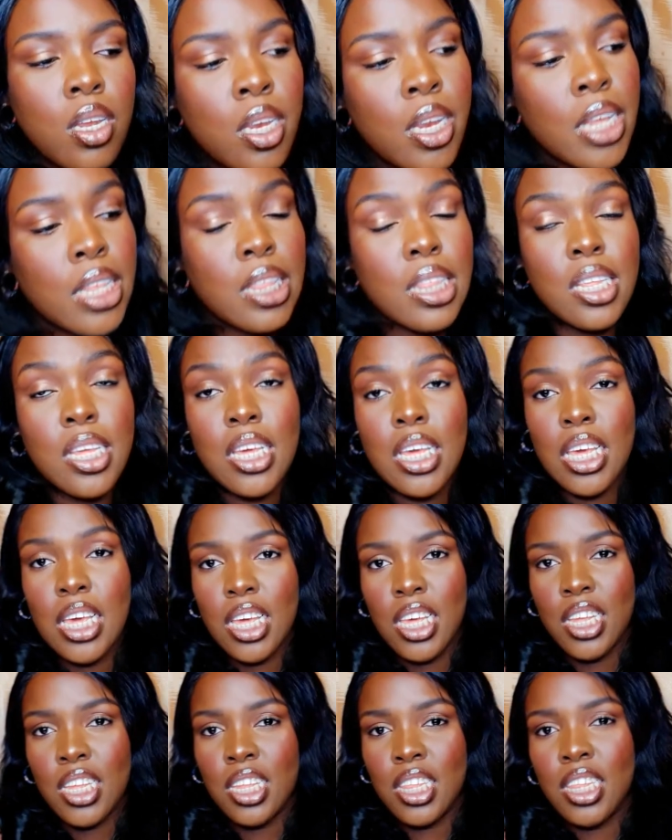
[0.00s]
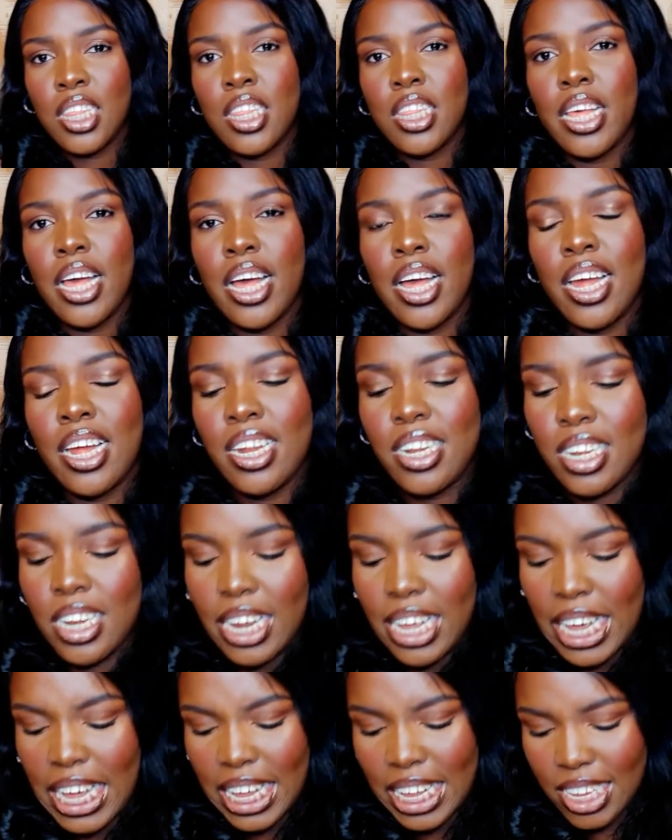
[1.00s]
Destiny Kids and
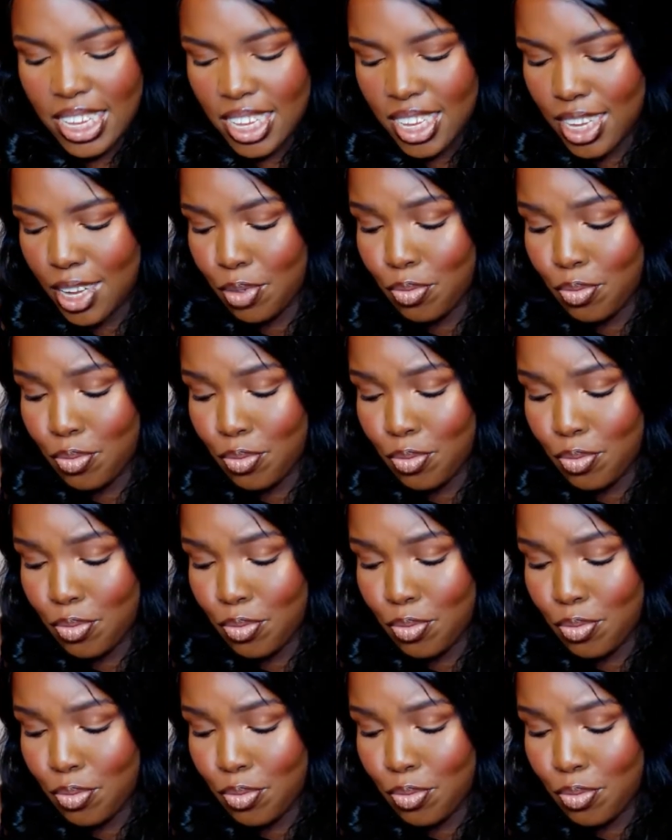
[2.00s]
like